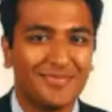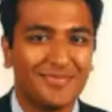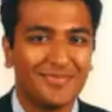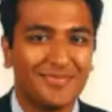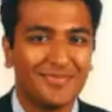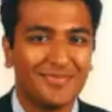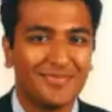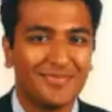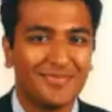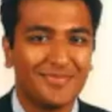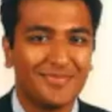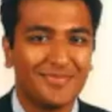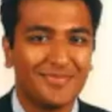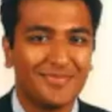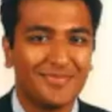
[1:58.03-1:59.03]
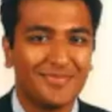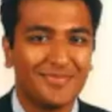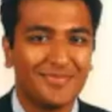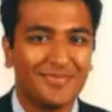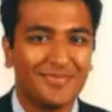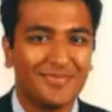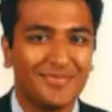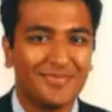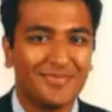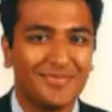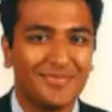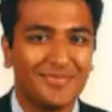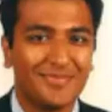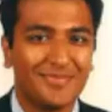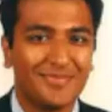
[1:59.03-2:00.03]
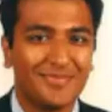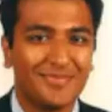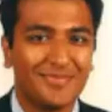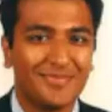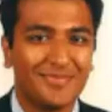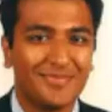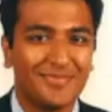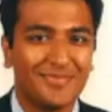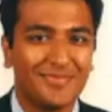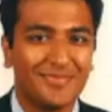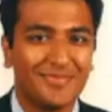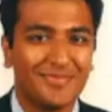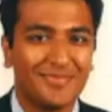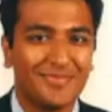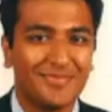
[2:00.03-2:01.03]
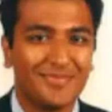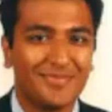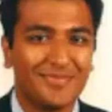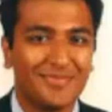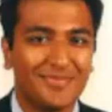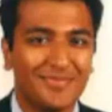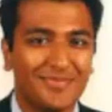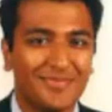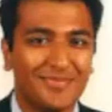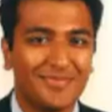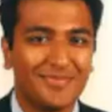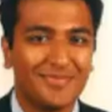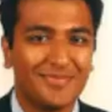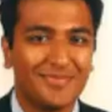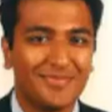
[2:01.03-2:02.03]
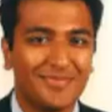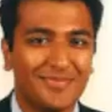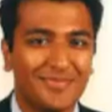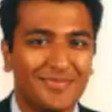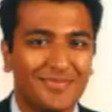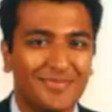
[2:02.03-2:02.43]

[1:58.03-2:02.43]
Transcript: No words are spoken by the person on screen.